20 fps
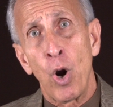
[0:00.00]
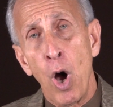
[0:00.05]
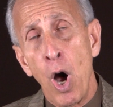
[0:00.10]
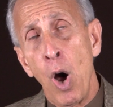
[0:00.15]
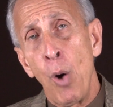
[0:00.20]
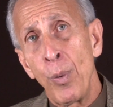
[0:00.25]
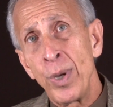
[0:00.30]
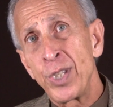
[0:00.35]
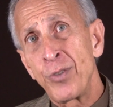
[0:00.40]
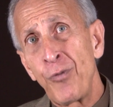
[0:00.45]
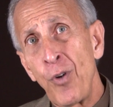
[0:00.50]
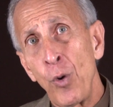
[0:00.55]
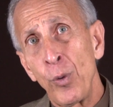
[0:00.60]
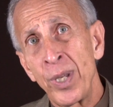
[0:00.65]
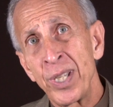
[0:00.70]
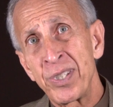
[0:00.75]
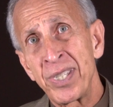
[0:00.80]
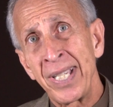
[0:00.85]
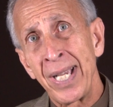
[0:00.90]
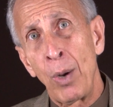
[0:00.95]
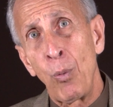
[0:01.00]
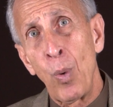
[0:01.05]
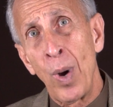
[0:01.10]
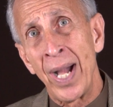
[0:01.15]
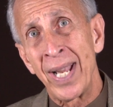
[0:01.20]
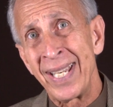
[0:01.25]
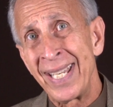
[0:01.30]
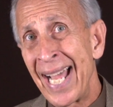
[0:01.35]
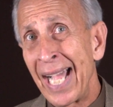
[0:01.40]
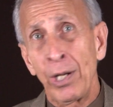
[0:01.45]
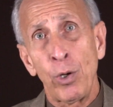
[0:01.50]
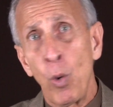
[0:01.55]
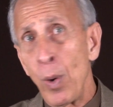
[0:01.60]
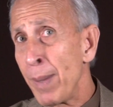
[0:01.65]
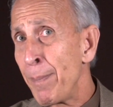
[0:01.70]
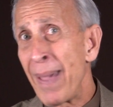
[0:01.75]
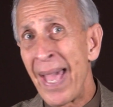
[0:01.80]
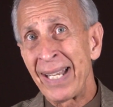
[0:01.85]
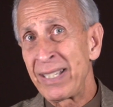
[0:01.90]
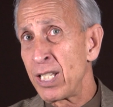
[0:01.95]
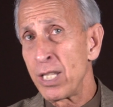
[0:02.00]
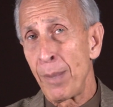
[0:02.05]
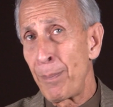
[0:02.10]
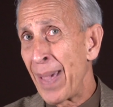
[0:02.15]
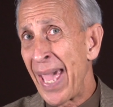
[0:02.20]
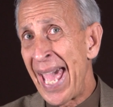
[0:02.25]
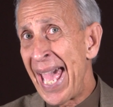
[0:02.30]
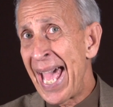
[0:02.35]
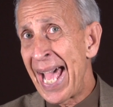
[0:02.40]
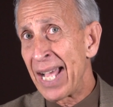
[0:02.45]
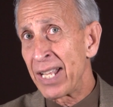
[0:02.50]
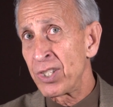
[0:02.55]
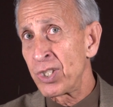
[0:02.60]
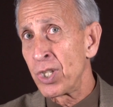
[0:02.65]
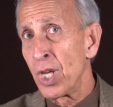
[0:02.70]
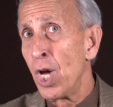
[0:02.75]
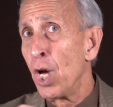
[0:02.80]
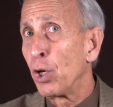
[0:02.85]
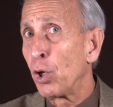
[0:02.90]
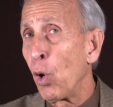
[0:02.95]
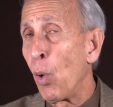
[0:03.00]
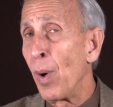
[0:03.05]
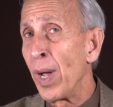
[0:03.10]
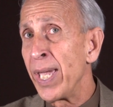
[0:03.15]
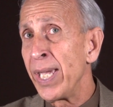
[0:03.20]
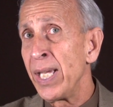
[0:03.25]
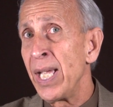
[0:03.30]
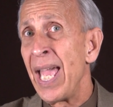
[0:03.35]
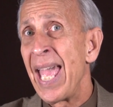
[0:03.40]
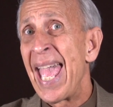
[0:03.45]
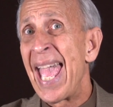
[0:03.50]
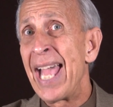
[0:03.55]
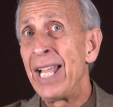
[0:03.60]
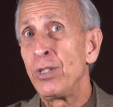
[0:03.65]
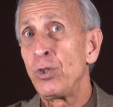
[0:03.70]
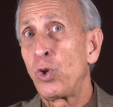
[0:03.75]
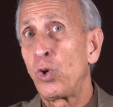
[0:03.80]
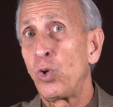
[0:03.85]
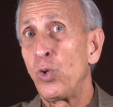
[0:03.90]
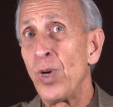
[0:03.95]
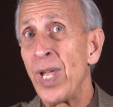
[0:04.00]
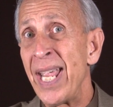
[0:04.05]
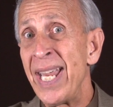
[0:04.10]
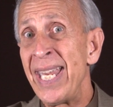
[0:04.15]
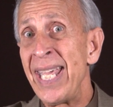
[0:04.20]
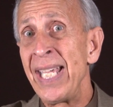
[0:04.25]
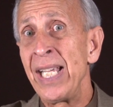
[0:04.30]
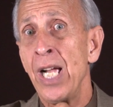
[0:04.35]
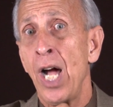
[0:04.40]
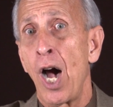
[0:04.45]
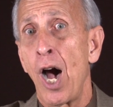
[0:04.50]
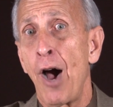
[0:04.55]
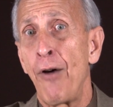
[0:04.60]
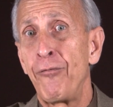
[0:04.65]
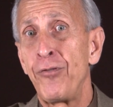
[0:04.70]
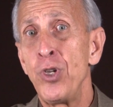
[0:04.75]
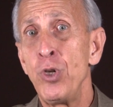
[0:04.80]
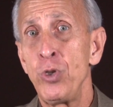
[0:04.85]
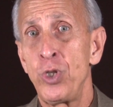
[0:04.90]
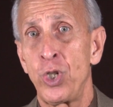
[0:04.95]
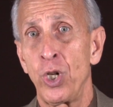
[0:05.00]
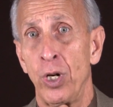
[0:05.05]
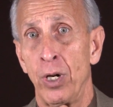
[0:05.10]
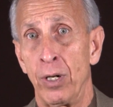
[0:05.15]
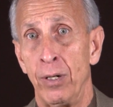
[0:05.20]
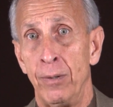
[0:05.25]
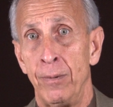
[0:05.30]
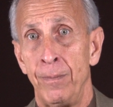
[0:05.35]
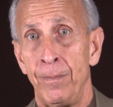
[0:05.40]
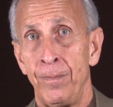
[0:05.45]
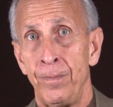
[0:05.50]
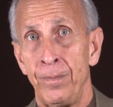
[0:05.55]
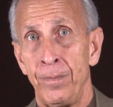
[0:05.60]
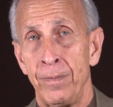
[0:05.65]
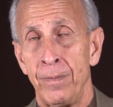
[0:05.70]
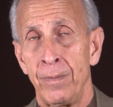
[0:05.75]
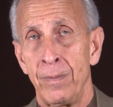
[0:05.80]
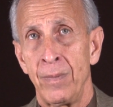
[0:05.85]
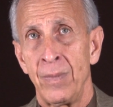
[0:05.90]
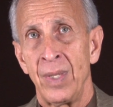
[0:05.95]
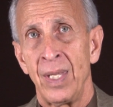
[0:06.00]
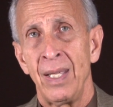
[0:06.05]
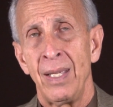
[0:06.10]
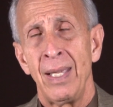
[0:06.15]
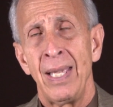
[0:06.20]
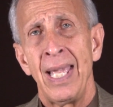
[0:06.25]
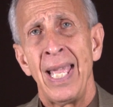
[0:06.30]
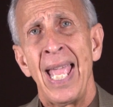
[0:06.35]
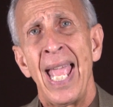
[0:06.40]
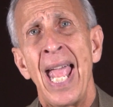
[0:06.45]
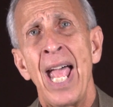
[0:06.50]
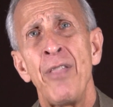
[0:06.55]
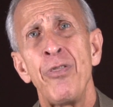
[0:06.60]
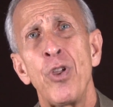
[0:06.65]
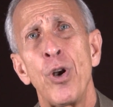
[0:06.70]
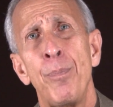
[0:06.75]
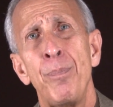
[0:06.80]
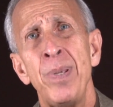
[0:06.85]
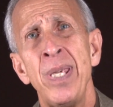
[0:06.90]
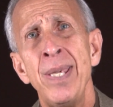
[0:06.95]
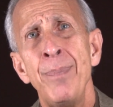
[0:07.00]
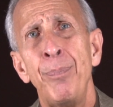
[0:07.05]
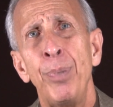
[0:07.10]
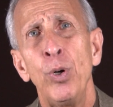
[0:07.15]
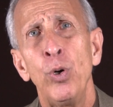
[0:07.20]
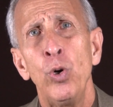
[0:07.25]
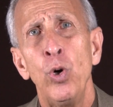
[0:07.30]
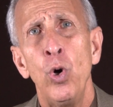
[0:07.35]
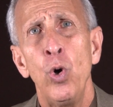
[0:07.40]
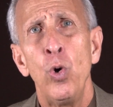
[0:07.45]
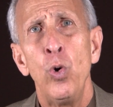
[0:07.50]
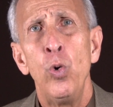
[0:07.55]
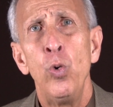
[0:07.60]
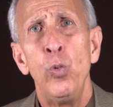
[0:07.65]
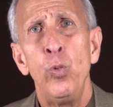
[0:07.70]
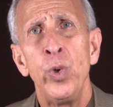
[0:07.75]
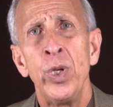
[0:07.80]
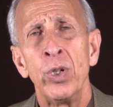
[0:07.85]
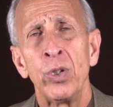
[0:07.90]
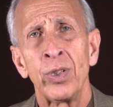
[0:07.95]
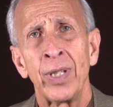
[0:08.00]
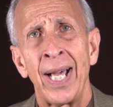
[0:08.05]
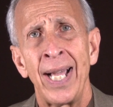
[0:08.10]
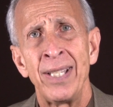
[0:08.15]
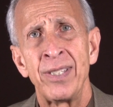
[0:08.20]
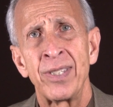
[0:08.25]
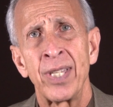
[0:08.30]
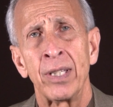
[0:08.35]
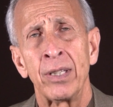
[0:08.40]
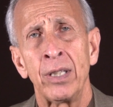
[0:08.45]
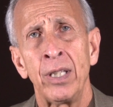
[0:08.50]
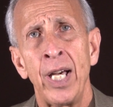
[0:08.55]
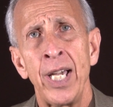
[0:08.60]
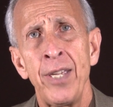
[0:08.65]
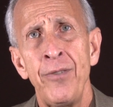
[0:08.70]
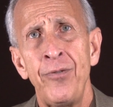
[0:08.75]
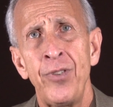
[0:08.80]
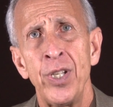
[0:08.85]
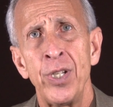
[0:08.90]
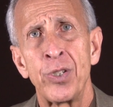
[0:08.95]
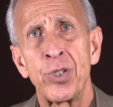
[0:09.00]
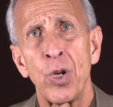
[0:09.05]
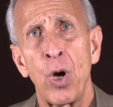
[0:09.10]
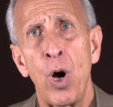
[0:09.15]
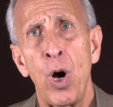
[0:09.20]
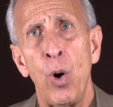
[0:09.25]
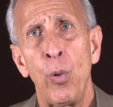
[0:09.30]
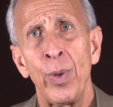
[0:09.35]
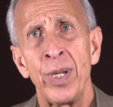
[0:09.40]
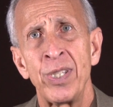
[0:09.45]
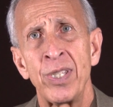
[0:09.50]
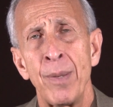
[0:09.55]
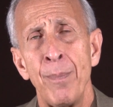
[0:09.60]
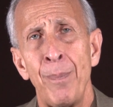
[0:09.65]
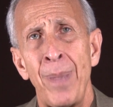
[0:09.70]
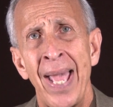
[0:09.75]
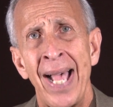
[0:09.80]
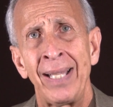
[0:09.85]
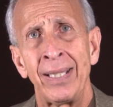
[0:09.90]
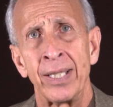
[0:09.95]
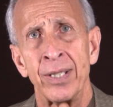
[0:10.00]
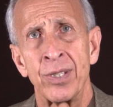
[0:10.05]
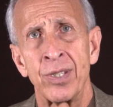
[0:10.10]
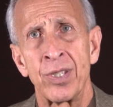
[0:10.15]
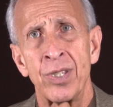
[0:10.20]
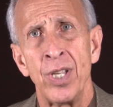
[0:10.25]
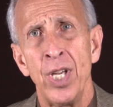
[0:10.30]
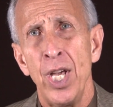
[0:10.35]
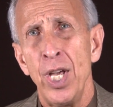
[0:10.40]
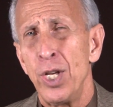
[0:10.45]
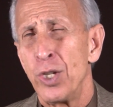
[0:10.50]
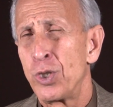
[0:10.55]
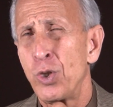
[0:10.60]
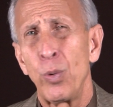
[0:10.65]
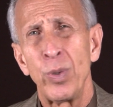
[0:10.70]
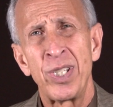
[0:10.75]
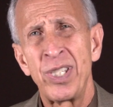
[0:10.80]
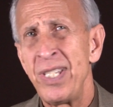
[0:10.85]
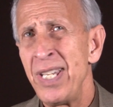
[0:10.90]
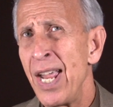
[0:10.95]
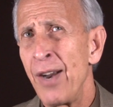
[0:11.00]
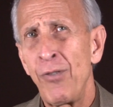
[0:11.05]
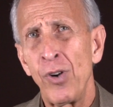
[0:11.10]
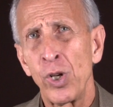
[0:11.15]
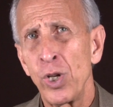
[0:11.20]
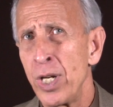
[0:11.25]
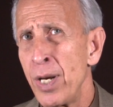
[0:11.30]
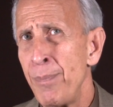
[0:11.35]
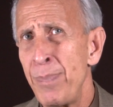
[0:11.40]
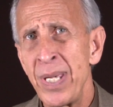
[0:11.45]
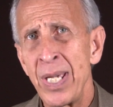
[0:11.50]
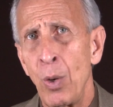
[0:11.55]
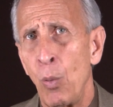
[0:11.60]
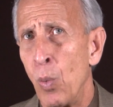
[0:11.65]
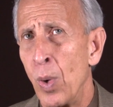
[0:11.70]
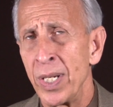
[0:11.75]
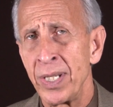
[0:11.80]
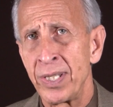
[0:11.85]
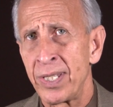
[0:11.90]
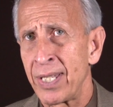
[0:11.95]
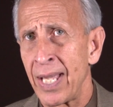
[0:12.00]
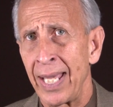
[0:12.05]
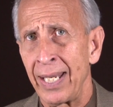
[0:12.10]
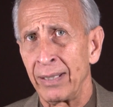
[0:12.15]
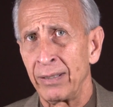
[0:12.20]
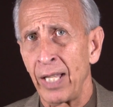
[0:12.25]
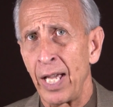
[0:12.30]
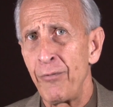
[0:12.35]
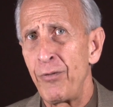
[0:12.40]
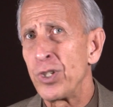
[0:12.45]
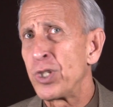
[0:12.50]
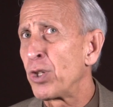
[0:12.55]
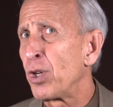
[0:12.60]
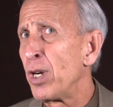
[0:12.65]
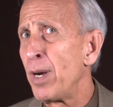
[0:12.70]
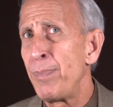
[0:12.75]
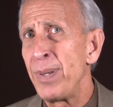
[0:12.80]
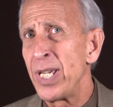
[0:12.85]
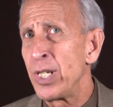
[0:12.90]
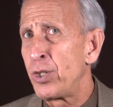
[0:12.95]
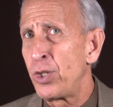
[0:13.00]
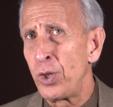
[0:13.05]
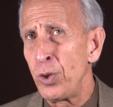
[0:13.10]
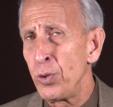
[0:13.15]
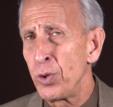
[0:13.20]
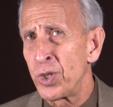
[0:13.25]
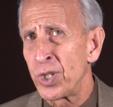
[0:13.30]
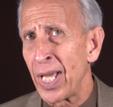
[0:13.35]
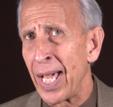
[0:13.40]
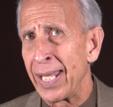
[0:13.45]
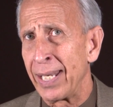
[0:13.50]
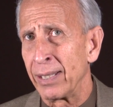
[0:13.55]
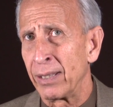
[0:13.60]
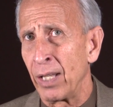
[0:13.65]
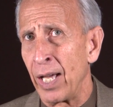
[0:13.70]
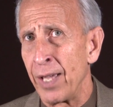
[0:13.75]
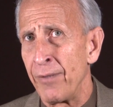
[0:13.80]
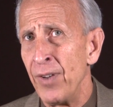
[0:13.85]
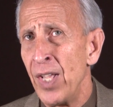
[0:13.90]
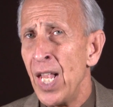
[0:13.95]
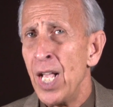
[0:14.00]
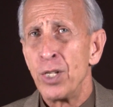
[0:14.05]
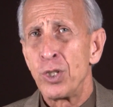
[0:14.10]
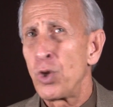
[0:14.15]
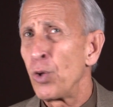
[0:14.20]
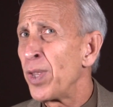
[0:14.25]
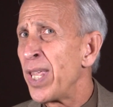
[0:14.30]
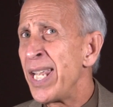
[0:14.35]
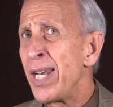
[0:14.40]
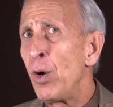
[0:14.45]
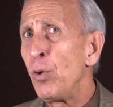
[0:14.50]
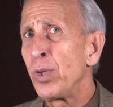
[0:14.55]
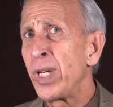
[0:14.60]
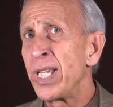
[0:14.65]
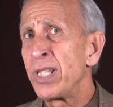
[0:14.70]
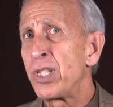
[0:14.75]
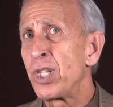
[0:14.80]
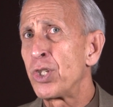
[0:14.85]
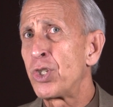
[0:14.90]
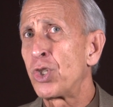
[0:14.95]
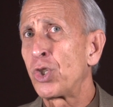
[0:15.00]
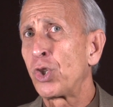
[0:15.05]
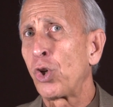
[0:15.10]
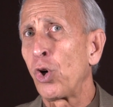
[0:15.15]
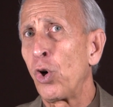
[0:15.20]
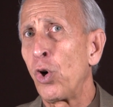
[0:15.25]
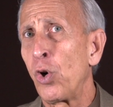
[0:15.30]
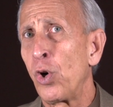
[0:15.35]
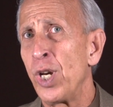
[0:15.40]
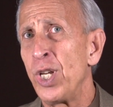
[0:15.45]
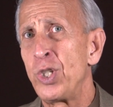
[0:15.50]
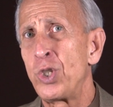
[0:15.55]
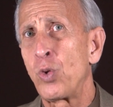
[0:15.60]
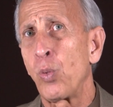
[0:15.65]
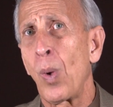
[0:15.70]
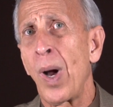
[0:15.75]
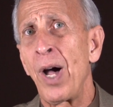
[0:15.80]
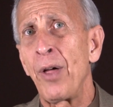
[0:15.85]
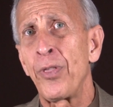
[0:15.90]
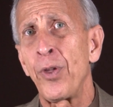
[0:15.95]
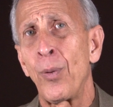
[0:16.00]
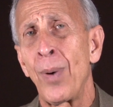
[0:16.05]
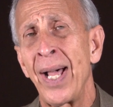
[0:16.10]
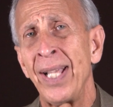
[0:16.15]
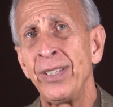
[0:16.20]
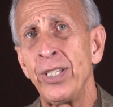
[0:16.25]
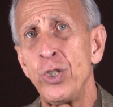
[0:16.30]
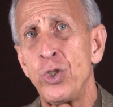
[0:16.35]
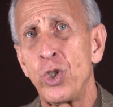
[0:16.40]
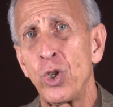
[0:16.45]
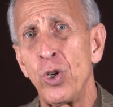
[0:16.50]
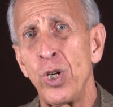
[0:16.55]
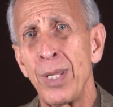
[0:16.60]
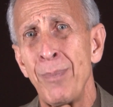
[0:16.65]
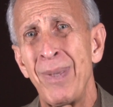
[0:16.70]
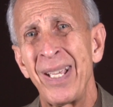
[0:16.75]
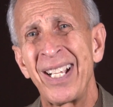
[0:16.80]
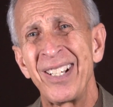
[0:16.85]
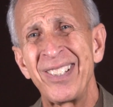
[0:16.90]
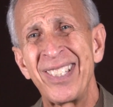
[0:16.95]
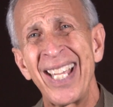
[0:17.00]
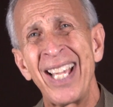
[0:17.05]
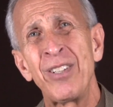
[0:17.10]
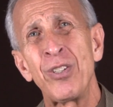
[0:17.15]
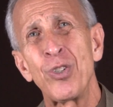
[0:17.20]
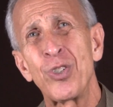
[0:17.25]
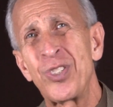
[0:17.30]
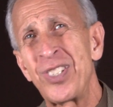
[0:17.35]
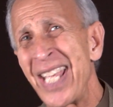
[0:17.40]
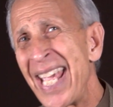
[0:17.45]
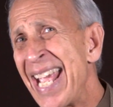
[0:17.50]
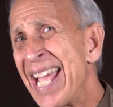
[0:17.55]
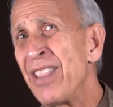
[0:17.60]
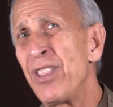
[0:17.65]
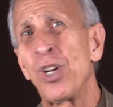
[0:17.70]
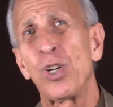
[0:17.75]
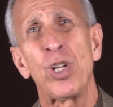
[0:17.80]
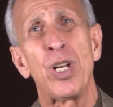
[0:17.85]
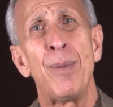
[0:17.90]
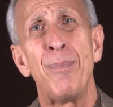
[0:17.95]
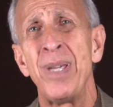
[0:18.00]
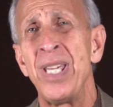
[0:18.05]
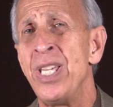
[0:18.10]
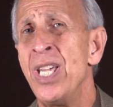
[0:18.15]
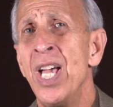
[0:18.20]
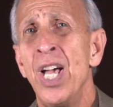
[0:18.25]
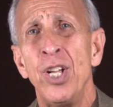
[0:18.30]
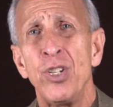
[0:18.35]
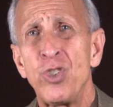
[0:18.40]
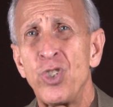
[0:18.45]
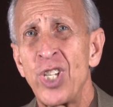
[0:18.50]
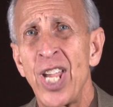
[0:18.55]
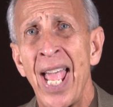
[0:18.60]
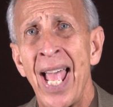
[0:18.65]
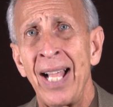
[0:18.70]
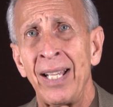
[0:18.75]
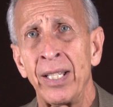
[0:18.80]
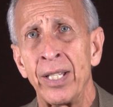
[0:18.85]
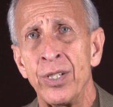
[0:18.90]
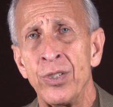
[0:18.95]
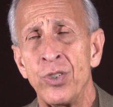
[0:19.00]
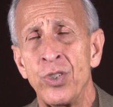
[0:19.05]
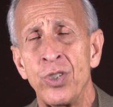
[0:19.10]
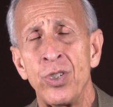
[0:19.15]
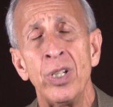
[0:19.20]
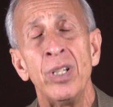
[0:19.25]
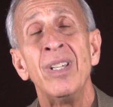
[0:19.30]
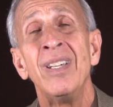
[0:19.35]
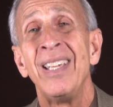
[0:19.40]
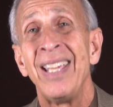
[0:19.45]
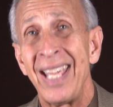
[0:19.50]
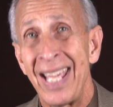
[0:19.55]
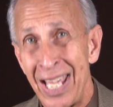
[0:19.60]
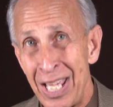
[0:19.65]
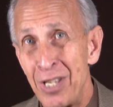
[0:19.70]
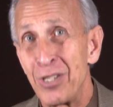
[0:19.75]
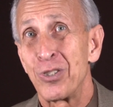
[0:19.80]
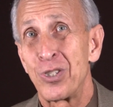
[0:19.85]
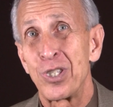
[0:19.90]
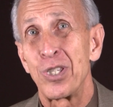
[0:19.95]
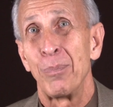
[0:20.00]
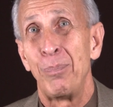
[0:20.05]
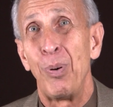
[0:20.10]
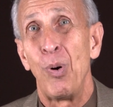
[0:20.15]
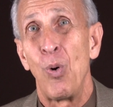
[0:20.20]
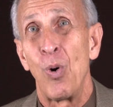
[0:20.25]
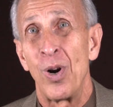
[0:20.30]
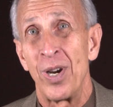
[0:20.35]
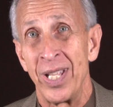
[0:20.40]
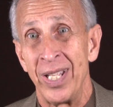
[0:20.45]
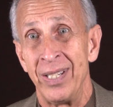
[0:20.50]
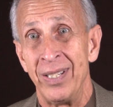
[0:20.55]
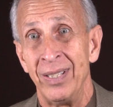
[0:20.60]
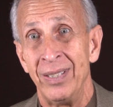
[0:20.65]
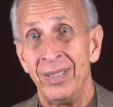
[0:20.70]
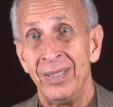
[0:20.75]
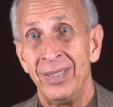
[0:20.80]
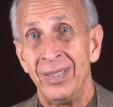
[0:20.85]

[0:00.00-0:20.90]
they're always focusing on what? Not going back to the past, going and creating a future. And they're people who realize that life is always in balance. So it's never going to be a one-sided life. It's going to be a two-sided life. So they don't get discouraged while they're on the journey, because they understand they're going to be challenged and supported,